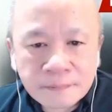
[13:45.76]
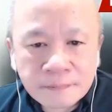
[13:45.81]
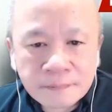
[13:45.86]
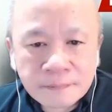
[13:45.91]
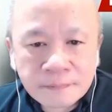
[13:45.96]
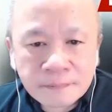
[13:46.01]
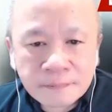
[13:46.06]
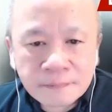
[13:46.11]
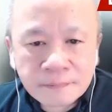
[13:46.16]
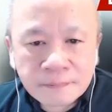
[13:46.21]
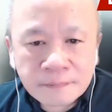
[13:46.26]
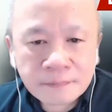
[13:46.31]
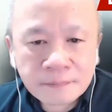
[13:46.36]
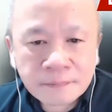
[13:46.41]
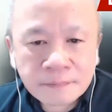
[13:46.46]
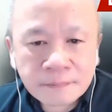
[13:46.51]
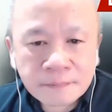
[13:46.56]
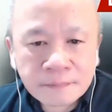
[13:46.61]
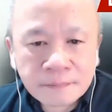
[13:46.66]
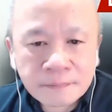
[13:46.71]

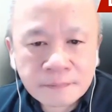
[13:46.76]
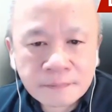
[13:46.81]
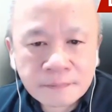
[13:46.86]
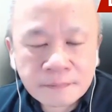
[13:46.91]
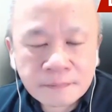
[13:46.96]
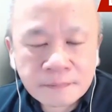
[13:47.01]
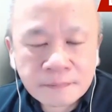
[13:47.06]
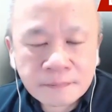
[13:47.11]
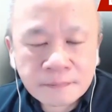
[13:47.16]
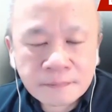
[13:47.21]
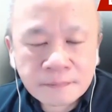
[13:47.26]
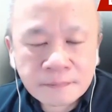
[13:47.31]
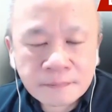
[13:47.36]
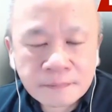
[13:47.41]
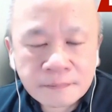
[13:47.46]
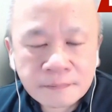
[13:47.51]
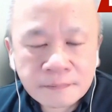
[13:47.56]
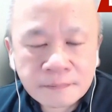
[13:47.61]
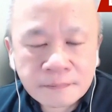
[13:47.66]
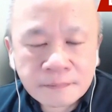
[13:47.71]

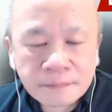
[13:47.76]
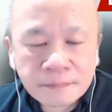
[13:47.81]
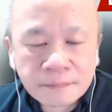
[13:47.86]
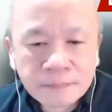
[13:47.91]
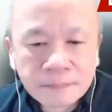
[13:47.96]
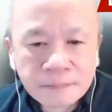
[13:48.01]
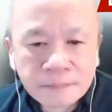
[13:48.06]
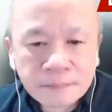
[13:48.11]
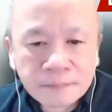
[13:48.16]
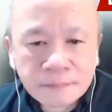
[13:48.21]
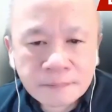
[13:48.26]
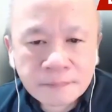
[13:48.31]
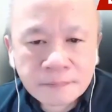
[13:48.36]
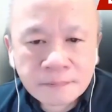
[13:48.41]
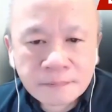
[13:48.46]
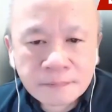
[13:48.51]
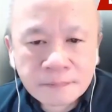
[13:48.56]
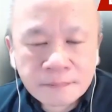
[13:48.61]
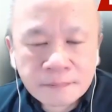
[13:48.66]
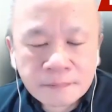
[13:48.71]

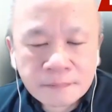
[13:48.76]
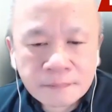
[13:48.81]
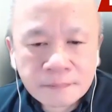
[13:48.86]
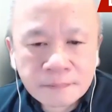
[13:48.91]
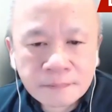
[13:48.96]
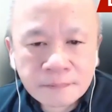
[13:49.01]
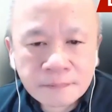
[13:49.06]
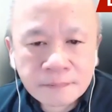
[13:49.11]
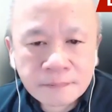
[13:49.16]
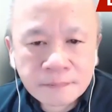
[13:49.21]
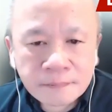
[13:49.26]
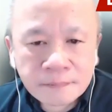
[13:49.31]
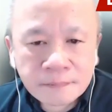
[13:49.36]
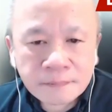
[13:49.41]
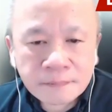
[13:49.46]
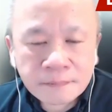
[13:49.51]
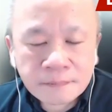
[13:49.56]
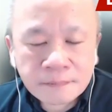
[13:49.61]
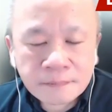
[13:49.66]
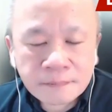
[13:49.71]

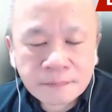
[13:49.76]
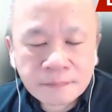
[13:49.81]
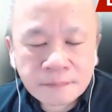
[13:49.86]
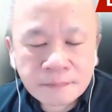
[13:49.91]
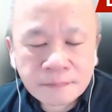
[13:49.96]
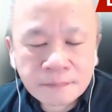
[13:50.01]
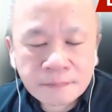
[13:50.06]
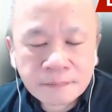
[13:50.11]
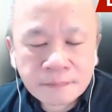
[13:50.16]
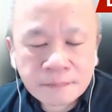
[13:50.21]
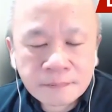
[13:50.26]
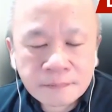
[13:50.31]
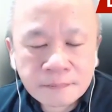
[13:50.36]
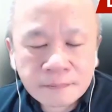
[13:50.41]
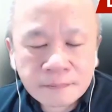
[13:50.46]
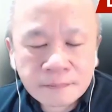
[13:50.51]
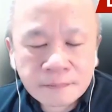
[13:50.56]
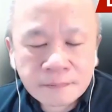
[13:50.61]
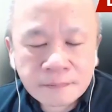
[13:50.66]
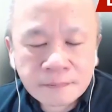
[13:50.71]

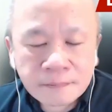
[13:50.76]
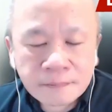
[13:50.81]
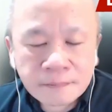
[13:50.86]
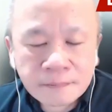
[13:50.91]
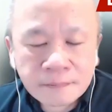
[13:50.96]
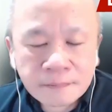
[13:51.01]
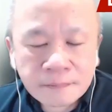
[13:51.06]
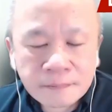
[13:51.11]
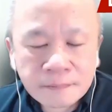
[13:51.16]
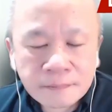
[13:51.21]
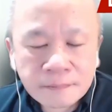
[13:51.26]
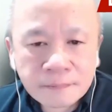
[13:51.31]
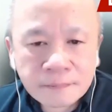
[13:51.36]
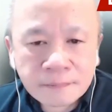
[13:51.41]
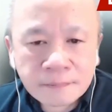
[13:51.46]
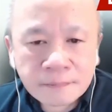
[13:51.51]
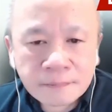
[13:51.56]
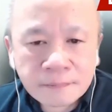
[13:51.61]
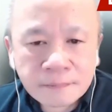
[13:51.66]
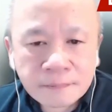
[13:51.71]

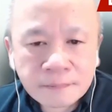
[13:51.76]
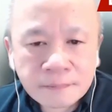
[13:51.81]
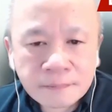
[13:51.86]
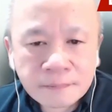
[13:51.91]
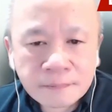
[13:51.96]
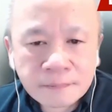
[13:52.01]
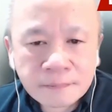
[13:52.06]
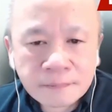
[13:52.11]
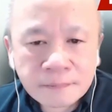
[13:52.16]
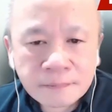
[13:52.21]
The person shown says nothing.